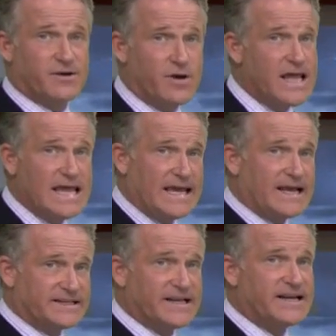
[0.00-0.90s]
So
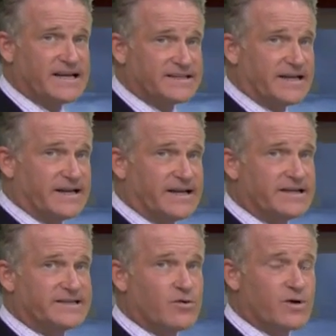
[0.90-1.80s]
yeah, Sunday is, a,
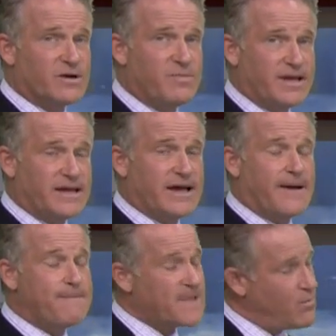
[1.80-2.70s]
is going to be
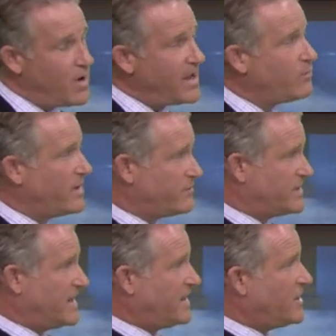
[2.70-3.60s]
um, a wild weather
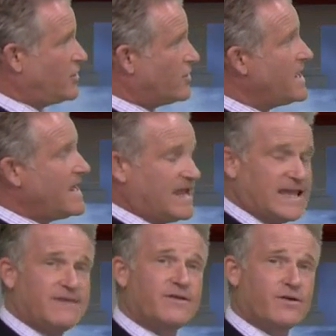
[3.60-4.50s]
day here,
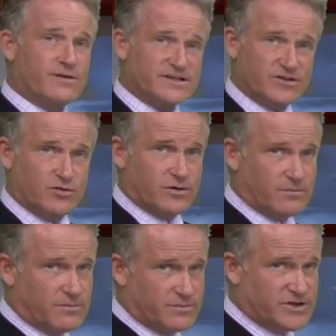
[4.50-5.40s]
even though the
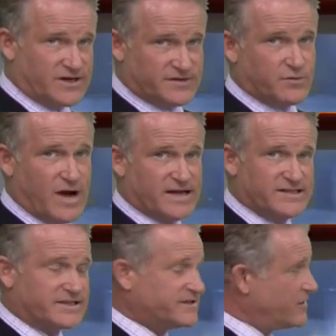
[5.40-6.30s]
storm shifts
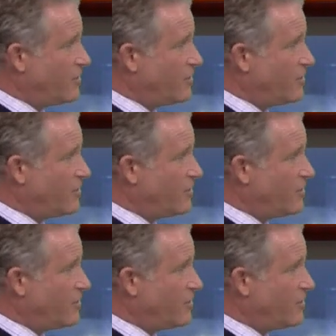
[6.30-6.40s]
west.